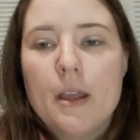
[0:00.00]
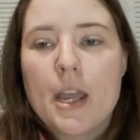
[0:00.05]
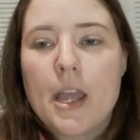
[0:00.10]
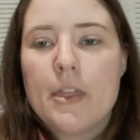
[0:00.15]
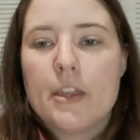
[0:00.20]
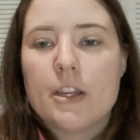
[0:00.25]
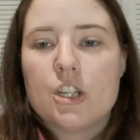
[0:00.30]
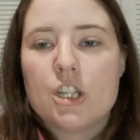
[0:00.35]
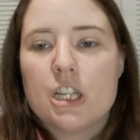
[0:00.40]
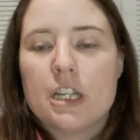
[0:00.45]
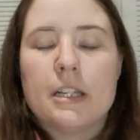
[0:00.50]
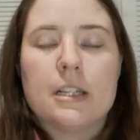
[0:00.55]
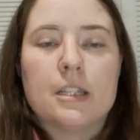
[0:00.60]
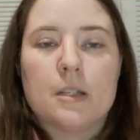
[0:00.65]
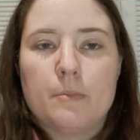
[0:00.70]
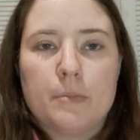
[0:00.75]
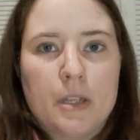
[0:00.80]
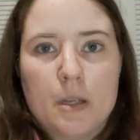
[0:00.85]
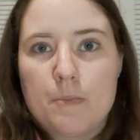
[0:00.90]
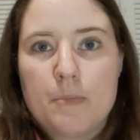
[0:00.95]
and then she ends
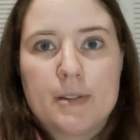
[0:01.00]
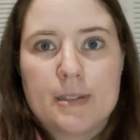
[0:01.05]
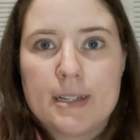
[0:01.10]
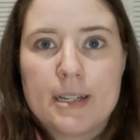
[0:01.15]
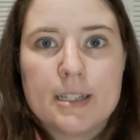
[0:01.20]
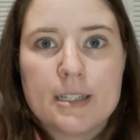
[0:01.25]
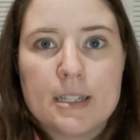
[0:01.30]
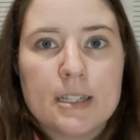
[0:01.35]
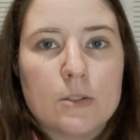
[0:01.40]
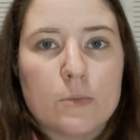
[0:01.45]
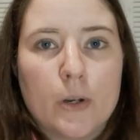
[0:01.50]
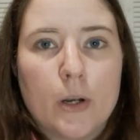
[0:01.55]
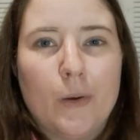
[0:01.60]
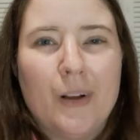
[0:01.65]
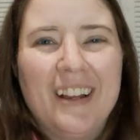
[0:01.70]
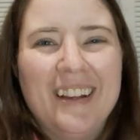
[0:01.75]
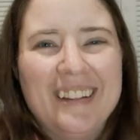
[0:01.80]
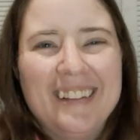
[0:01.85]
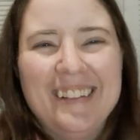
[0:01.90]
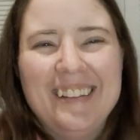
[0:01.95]
up being possessed as well.